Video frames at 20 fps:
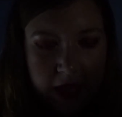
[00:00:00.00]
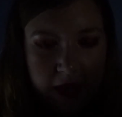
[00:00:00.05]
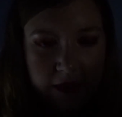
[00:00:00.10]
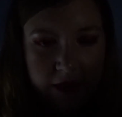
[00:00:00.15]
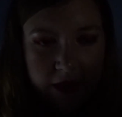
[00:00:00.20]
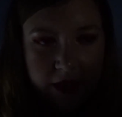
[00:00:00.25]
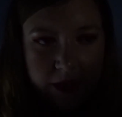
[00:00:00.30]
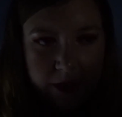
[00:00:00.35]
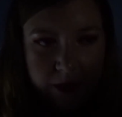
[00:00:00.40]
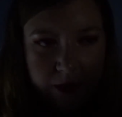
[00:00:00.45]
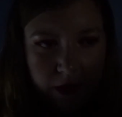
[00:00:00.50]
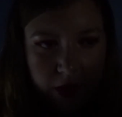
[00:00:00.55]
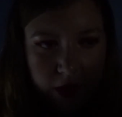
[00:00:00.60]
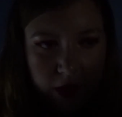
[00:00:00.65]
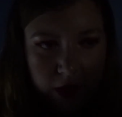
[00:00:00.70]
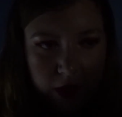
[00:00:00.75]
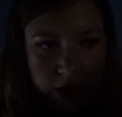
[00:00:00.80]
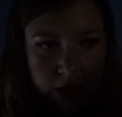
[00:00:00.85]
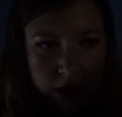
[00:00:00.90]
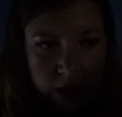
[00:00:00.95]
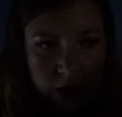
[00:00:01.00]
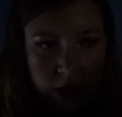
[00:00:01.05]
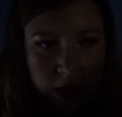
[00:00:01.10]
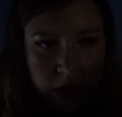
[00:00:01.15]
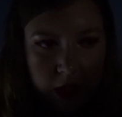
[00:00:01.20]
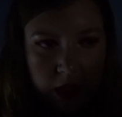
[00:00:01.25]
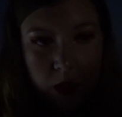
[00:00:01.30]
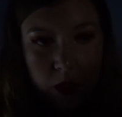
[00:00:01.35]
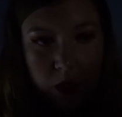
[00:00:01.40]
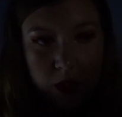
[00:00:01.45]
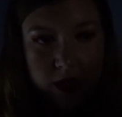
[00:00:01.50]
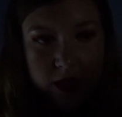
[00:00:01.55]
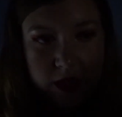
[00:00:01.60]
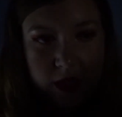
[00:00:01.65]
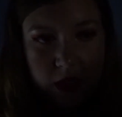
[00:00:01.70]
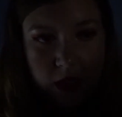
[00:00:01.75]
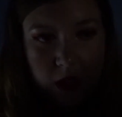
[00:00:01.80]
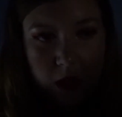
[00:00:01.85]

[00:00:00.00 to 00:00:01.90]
Harry and Ron were still